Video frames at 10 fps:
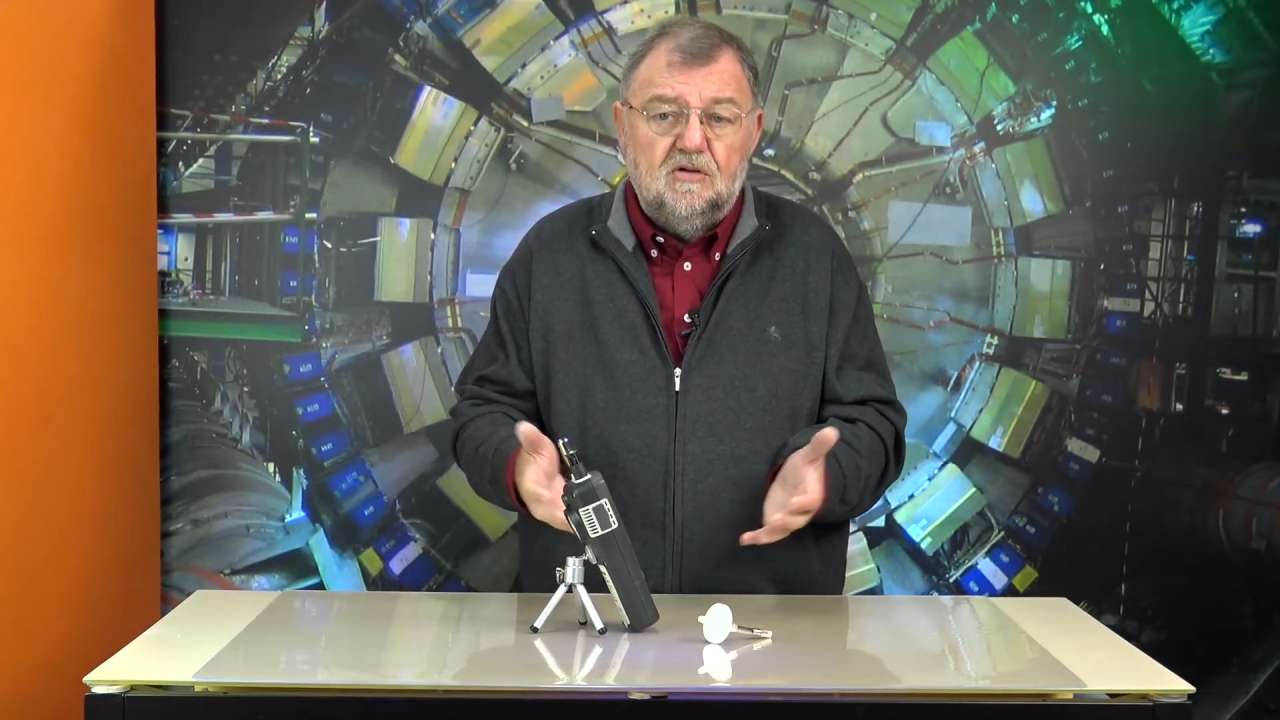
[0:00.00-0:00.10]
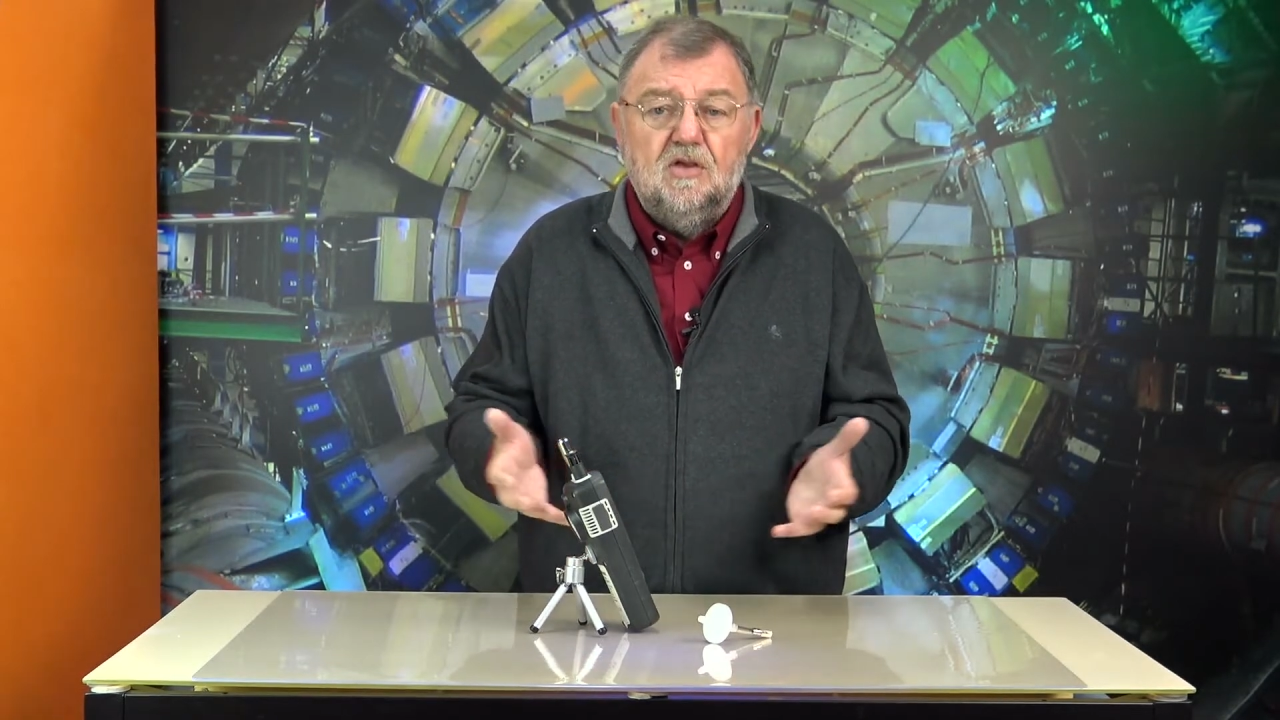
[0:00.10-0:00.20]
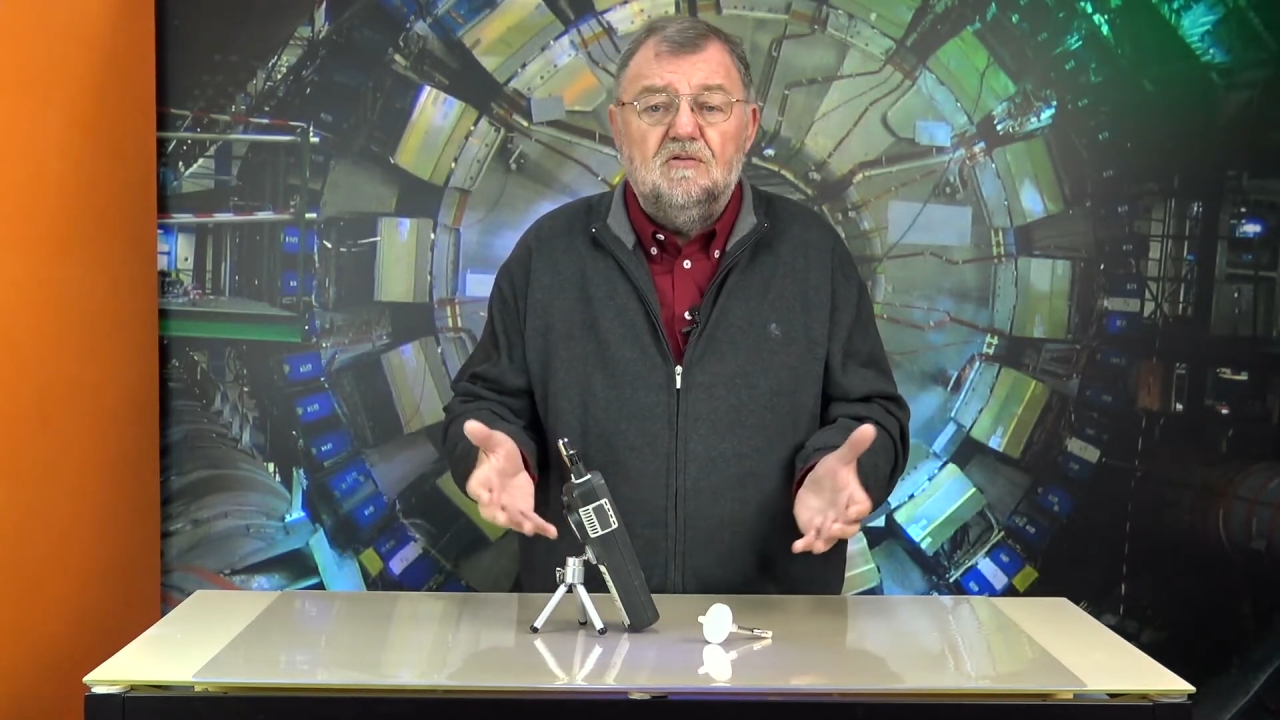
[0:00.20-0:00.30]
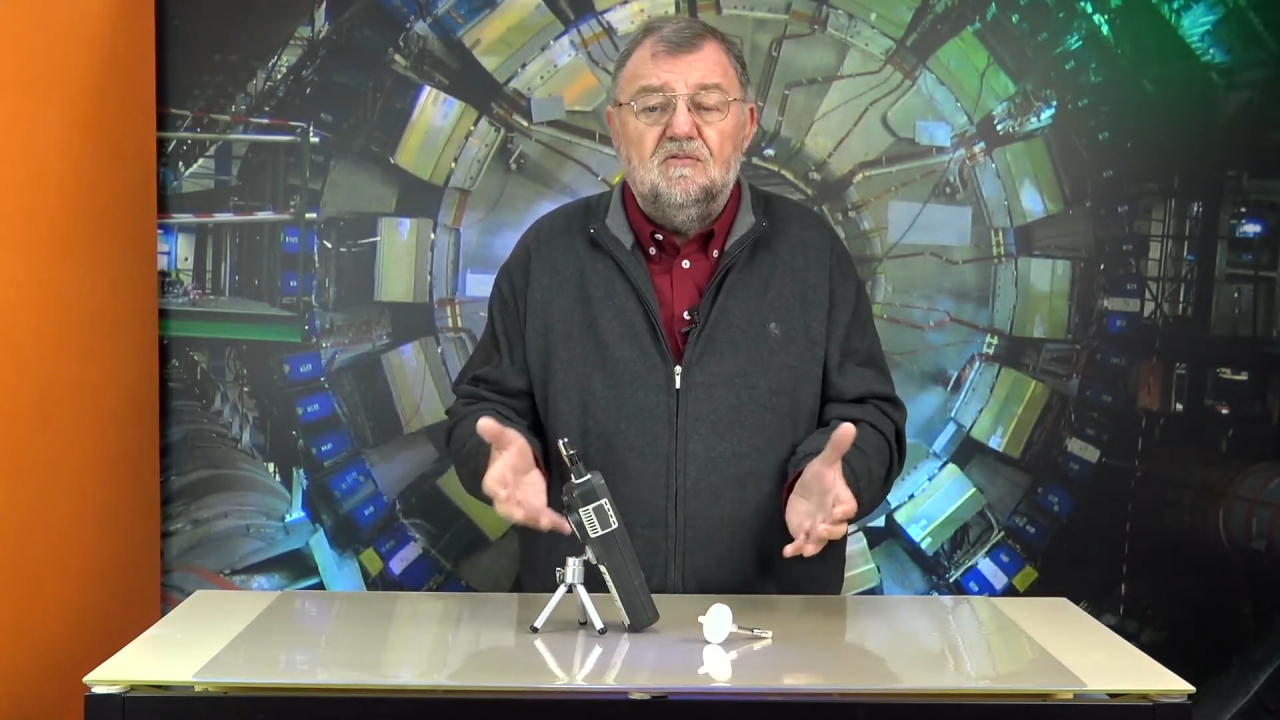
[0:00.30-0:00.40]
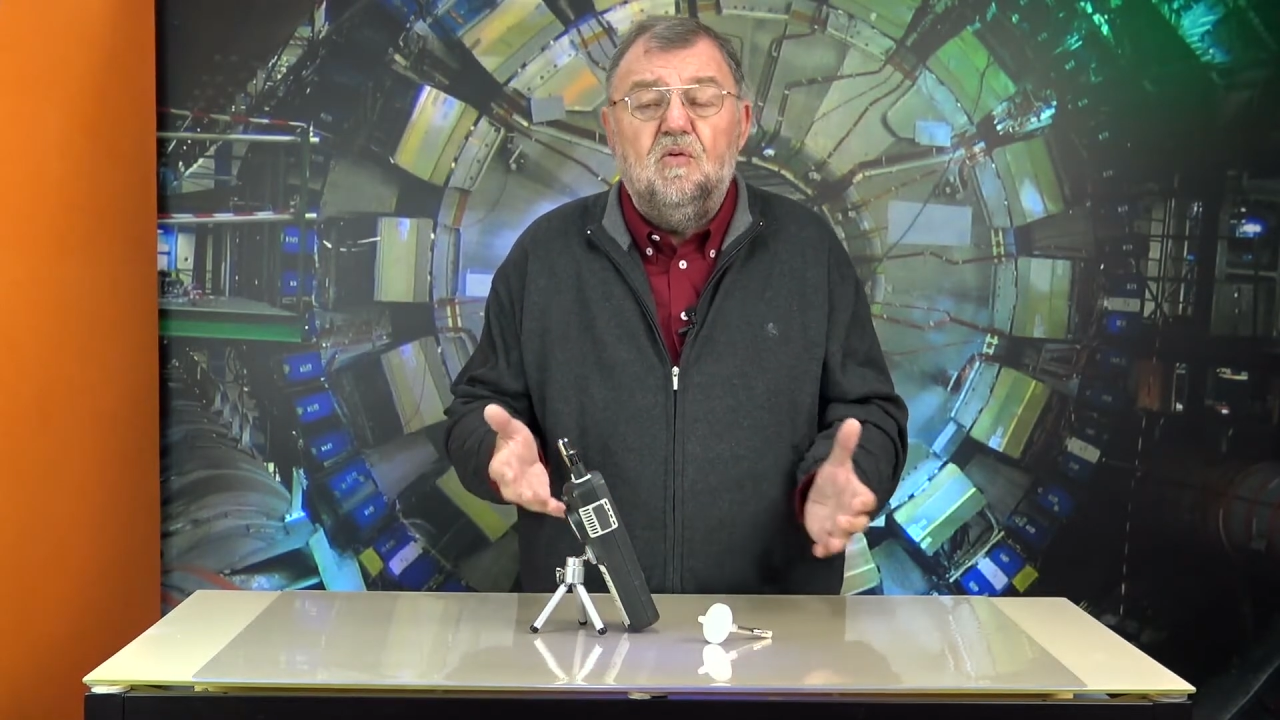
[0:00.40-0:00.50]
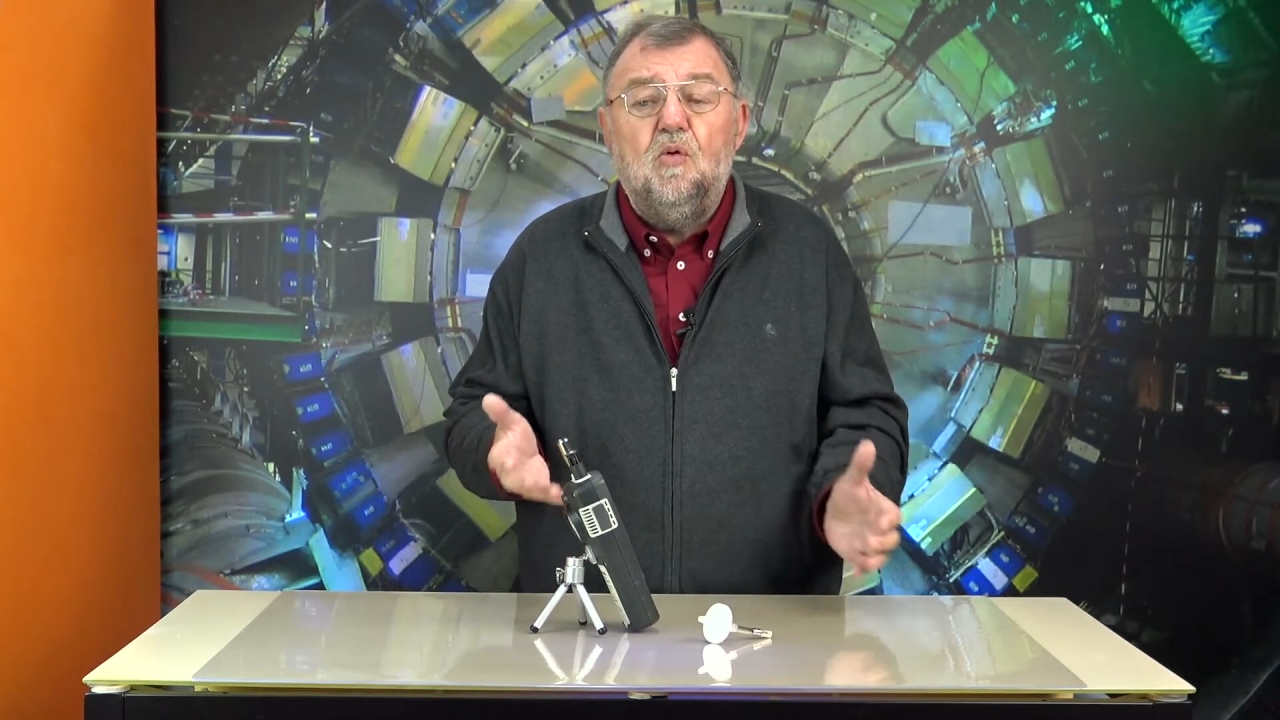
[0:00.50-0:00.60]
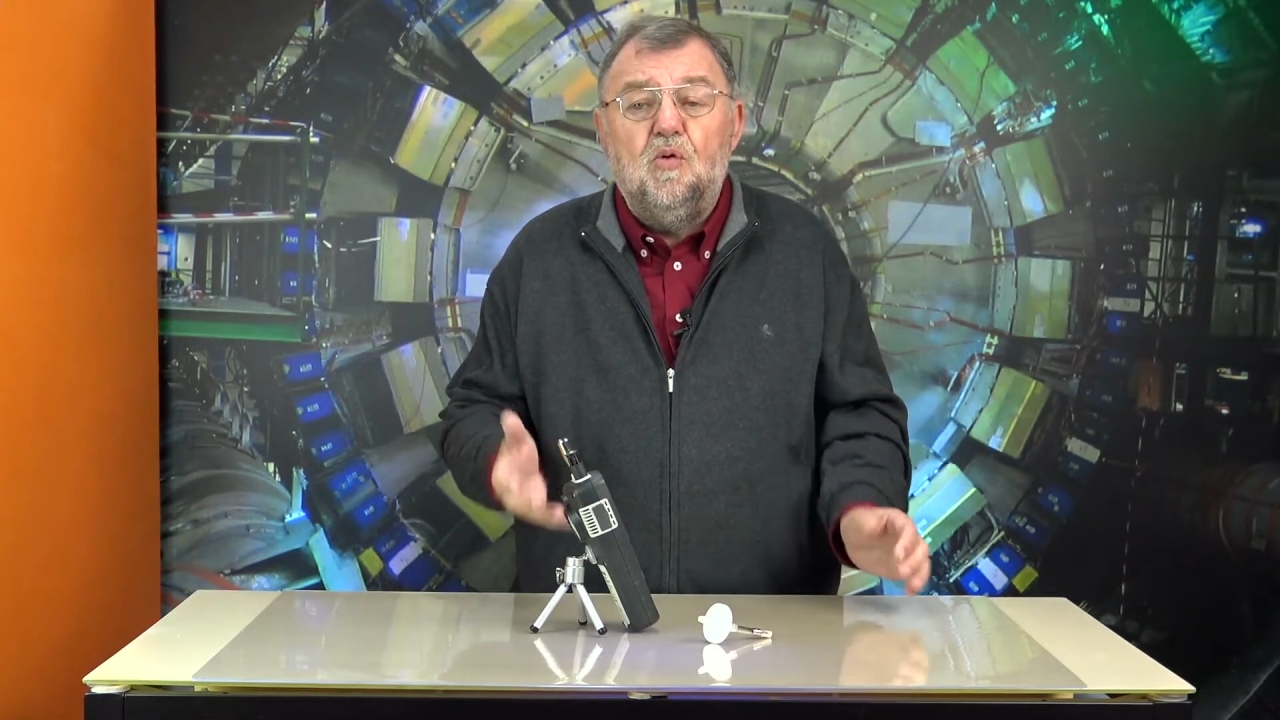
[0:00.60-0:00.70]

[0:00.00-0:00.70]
or video